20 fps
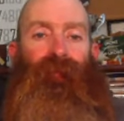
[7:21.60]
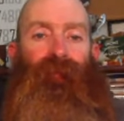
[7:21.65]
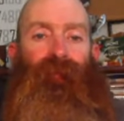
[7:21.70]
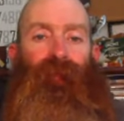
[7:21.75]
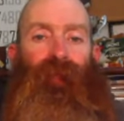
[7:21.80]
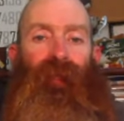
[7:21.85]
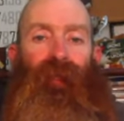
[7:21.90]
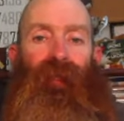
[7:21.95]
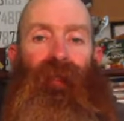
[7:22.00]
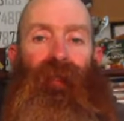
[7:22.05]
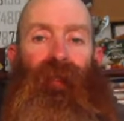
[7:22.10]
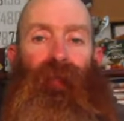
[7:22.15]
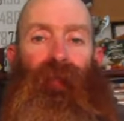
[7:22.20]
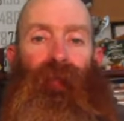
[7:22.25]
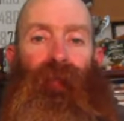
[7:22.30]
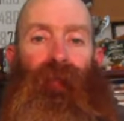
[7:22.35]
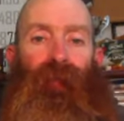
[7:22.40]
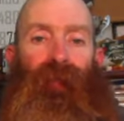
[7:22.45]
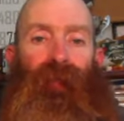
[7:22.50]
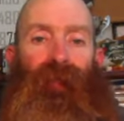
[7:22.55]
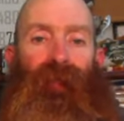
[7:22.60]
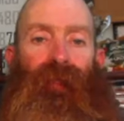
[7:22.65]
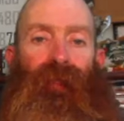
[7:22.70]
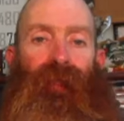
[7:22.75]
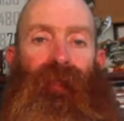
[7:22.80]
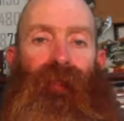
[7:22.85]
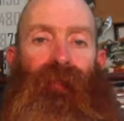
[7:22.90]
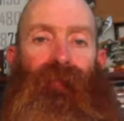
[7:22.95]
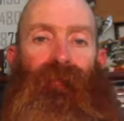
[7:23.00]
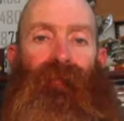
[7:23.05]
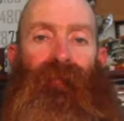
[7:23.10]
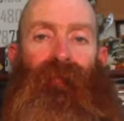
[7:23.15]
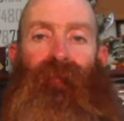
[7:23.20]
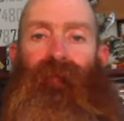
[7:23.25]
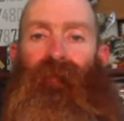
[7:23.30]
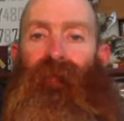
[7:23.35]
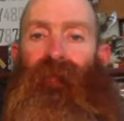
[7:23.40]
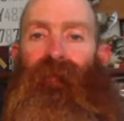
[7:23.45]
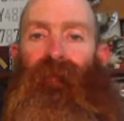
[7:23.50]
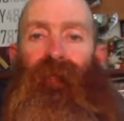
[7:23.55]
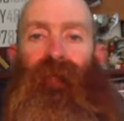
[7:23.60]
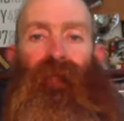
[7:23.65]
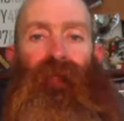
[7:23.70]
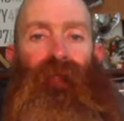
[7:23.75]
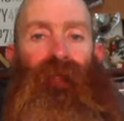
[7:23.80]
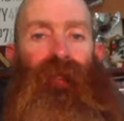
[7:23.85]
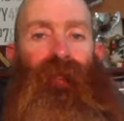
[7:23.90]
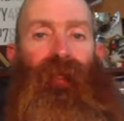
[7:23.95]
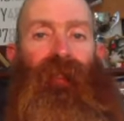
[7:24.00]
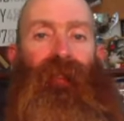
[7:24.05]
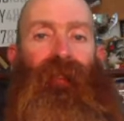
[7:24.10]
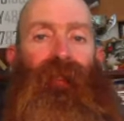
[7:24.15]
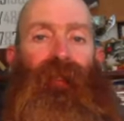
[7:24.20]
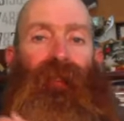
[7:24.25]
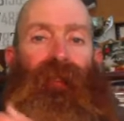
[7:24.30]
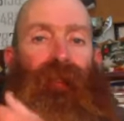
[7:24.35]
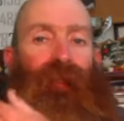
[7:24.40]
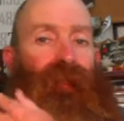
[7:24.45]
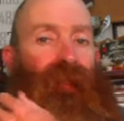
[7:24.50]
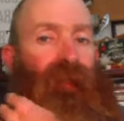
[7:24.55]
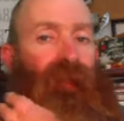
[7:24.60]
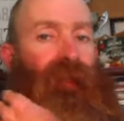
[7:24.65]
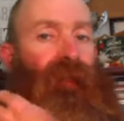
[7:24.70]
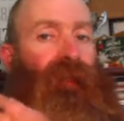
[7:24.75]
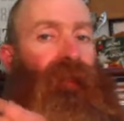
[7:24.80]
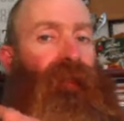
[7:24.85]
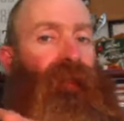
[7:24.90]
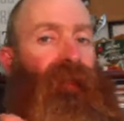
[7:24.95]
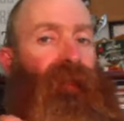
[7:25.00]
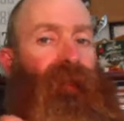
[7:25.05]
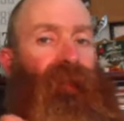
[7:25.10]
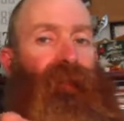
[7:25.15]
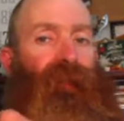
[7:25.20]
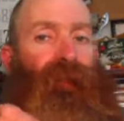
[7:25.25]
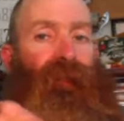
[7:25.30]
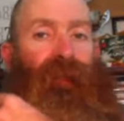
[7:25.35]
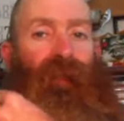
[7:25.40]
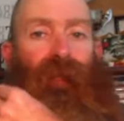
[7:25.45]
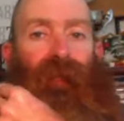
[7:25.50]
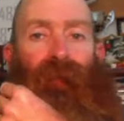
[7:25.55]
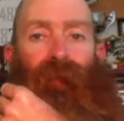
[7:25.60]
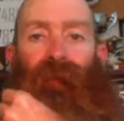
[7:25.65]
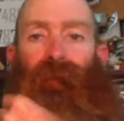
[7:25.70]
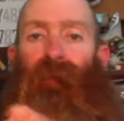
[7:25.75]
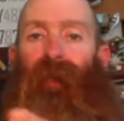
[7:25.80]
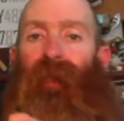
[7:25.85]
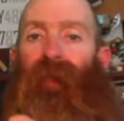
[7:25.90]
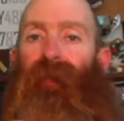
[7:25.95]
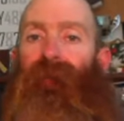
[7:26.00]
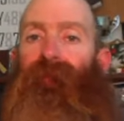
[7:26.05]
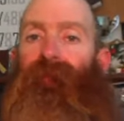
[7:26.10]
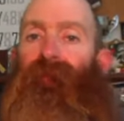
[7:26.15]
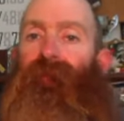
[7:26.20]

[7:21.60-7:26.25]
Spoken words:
Sitting here talking to myself. I could sing to you. That could be random.